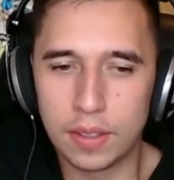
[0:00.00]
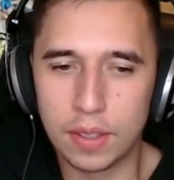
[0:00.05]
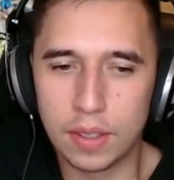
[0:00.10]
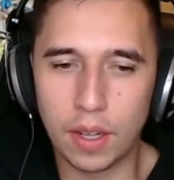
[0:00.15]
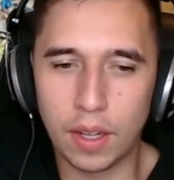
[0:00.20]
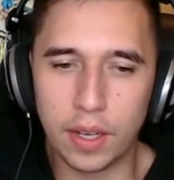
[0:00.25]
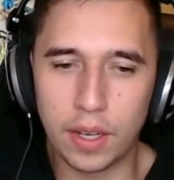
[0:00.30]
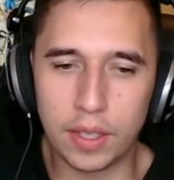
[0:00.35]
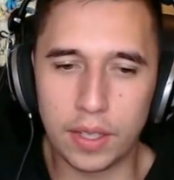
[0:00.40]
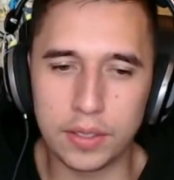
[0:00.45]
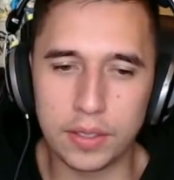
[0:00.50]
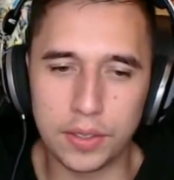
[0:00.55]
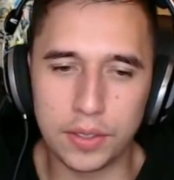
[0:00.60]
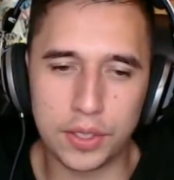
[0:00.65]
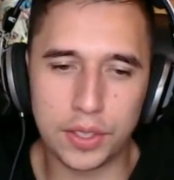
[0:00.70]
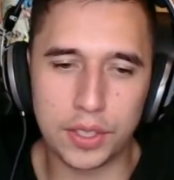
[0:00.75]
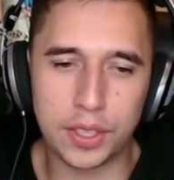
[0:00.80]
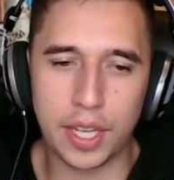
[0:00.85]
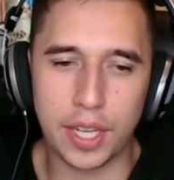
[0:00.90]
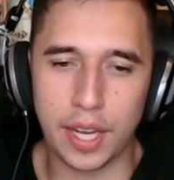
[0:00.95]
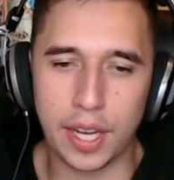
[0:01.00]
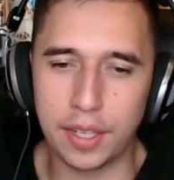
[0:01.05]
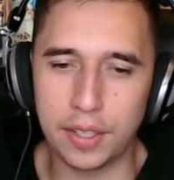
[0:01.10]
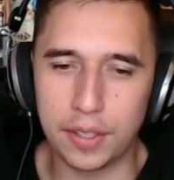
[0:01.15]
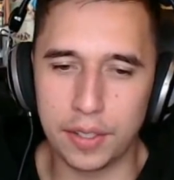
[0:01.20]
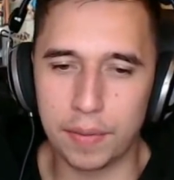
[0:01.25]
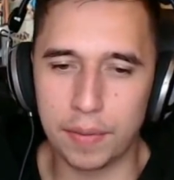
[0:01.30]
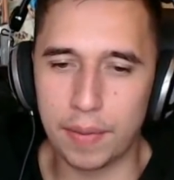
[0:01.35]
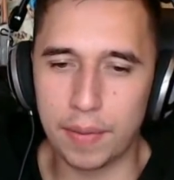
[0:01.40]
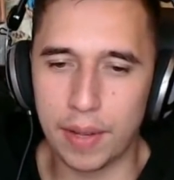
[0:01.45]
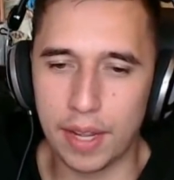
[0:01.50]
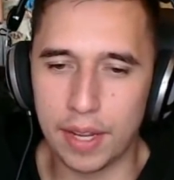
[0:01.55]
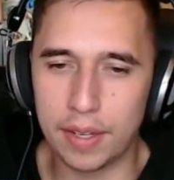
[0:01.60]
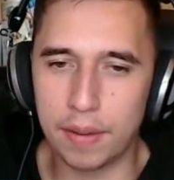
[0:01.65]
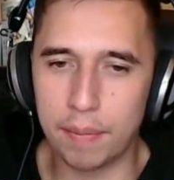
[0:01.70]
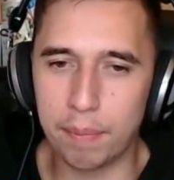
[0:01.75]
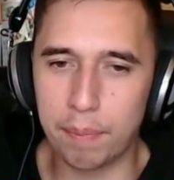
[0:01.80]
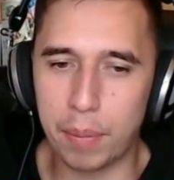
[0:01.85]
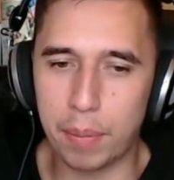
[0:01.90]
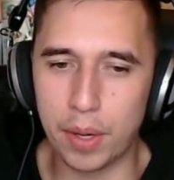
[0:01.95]
Lionel's Kingdom and
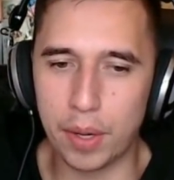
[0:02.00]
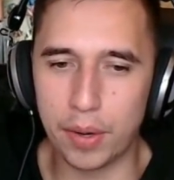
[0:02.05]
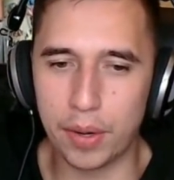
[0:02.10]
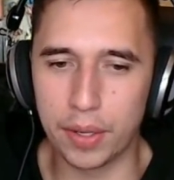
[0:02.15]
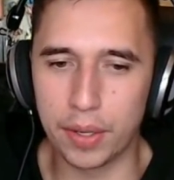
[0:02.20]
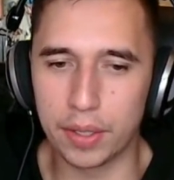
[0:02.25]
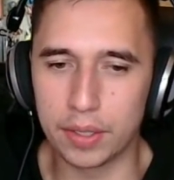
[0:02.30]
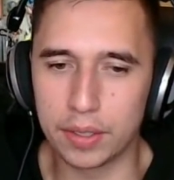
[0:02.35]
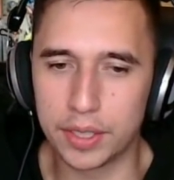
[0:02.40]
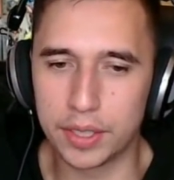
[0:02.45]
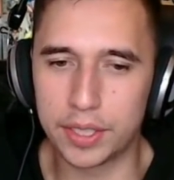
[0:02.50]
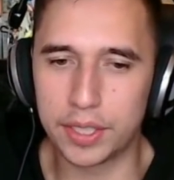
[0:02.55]
Imperial